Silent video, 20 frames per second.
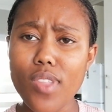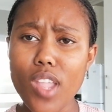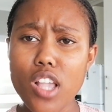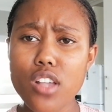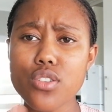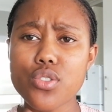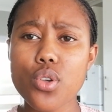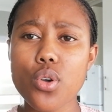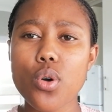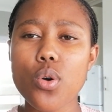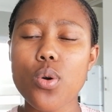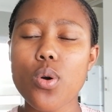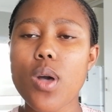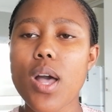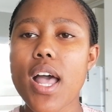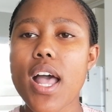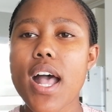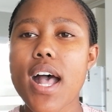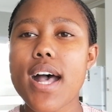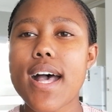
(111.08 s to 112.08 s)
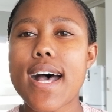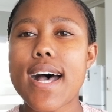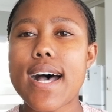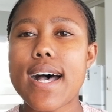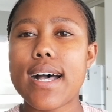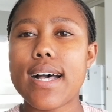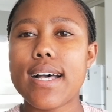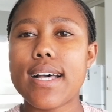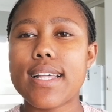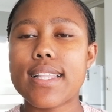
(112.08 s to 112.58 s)
So
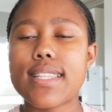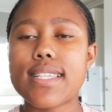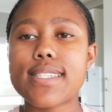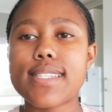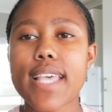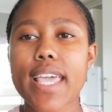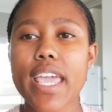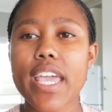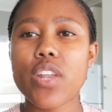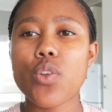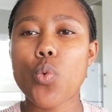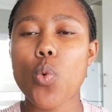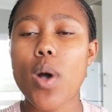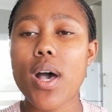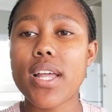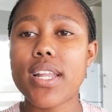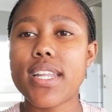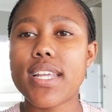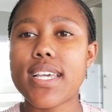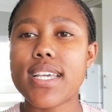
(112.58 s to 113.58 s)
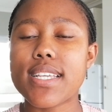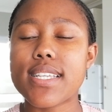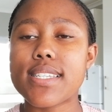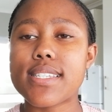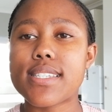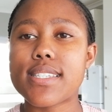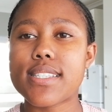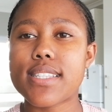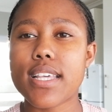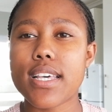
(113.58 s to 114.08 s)
the second one
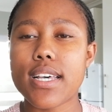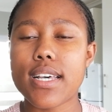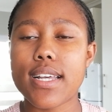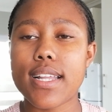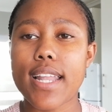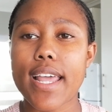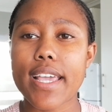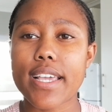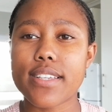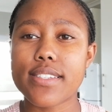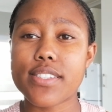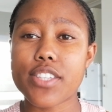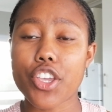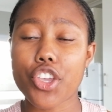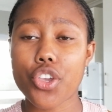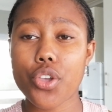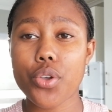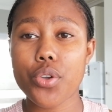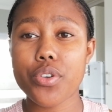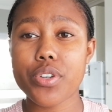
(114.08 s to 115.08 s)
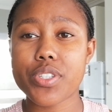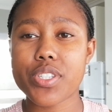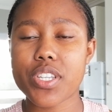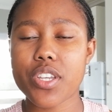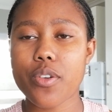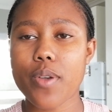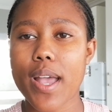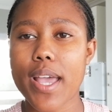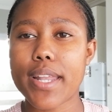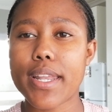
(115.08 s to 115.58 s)
is the
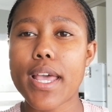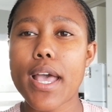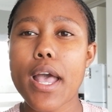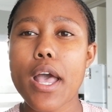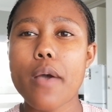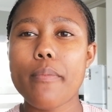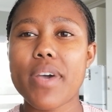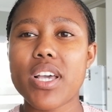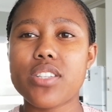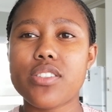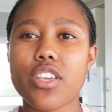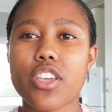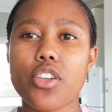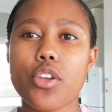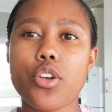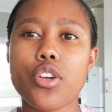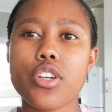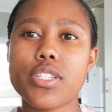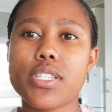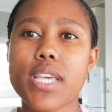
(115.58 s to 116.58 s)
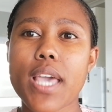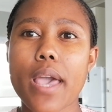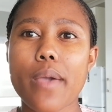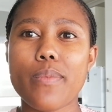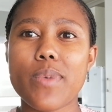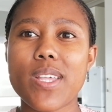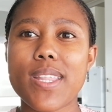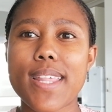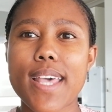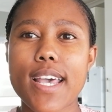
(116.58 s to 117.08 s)
security, right? By security I
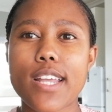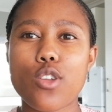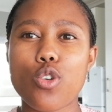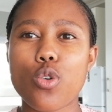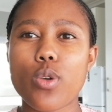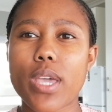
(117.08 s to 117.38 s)
mean that